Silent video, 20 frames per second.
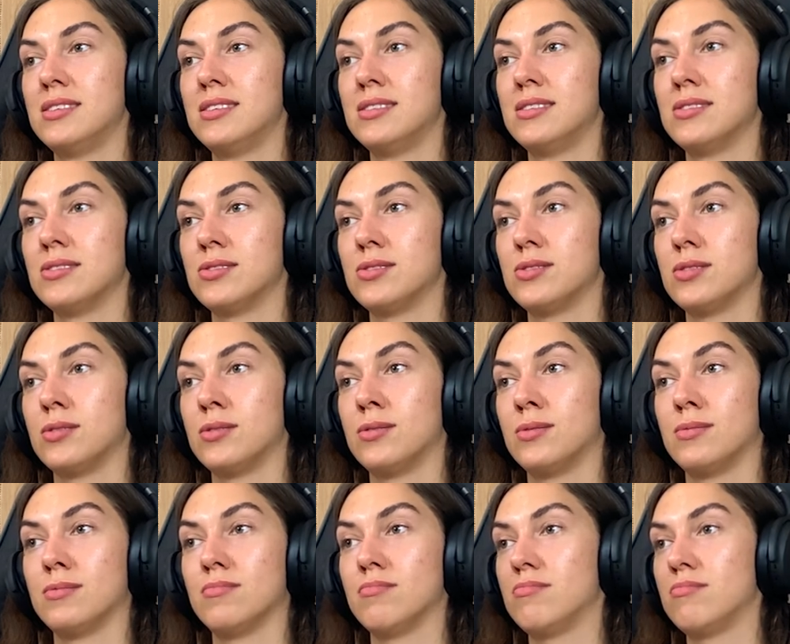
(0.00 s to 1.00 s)
so
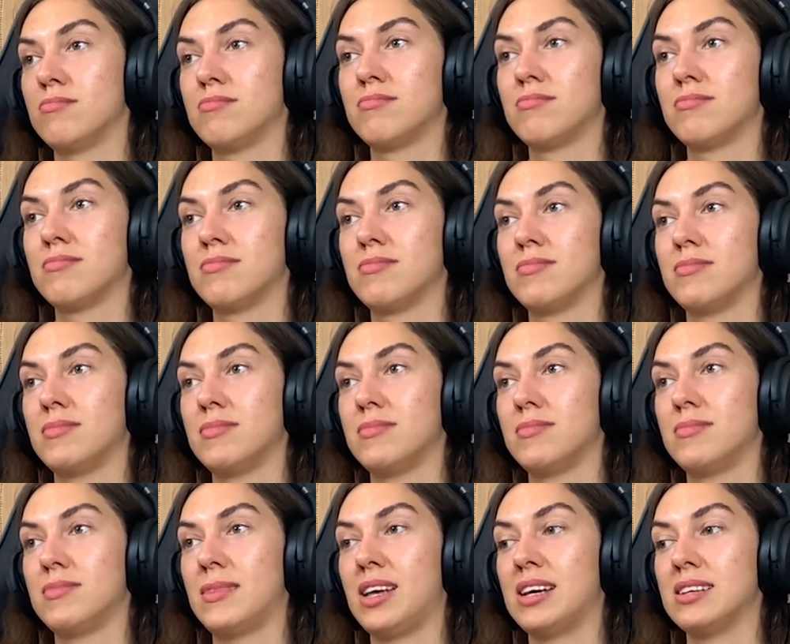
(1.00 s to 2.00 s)

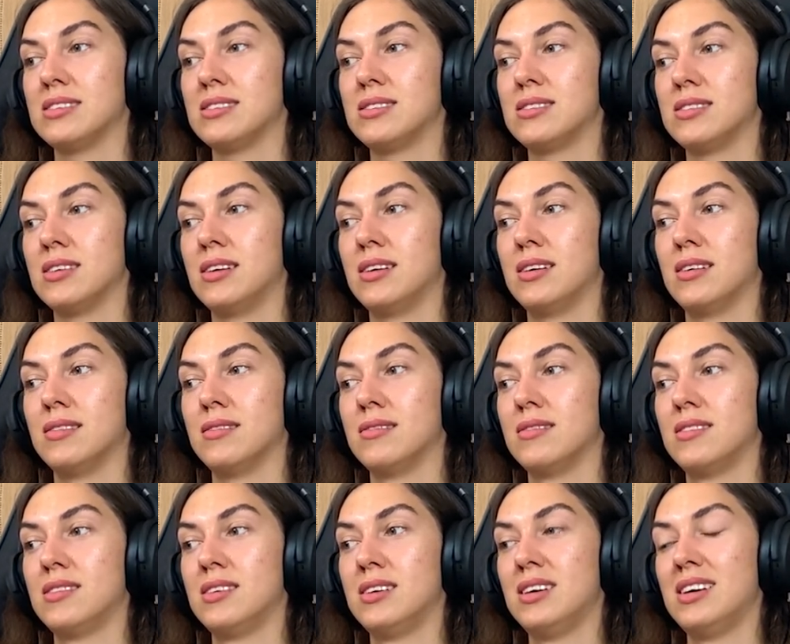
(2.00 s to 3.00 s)
that's uh,
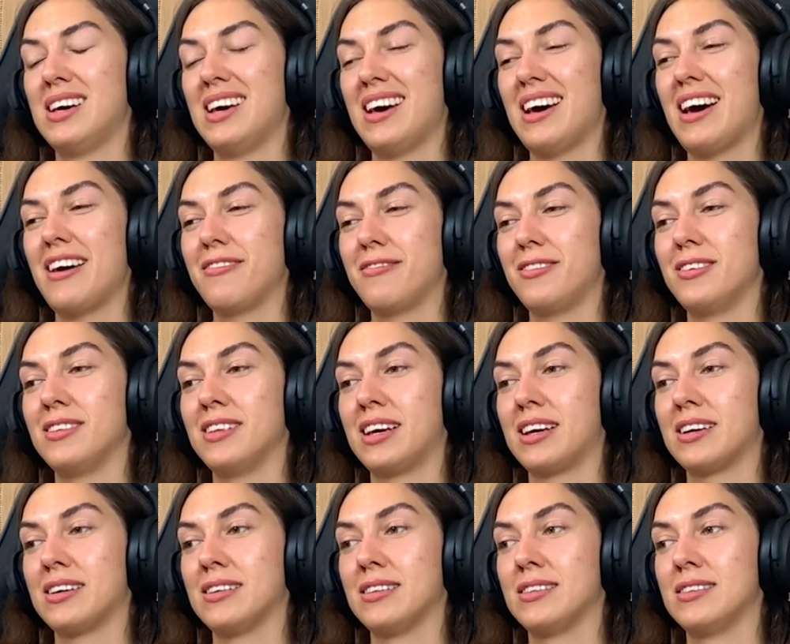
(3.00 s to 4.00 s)
i feel like
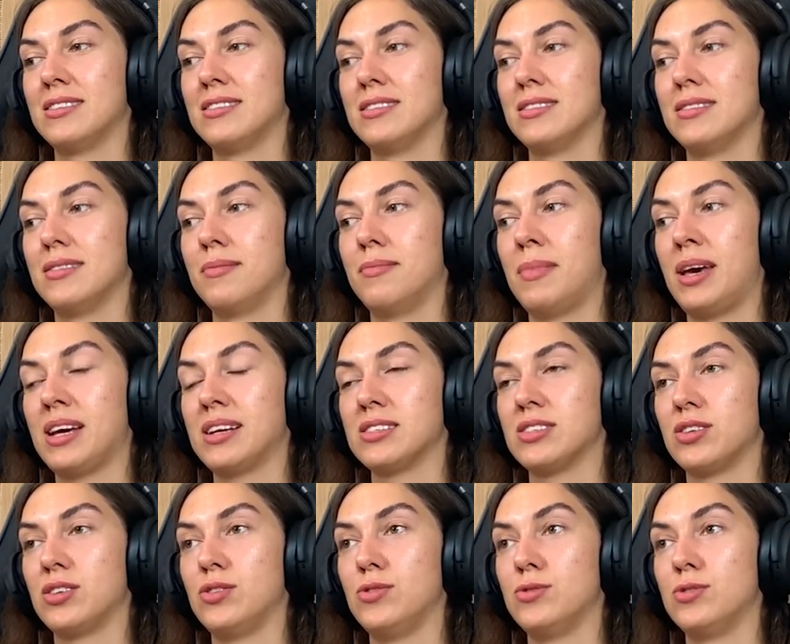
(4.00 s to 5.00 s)
it makes a
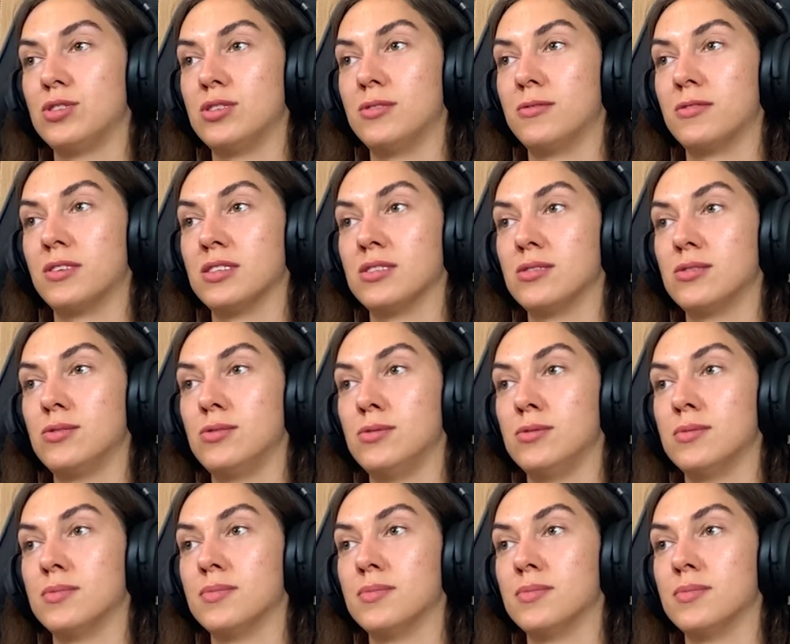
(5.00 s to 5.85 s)
huge difference too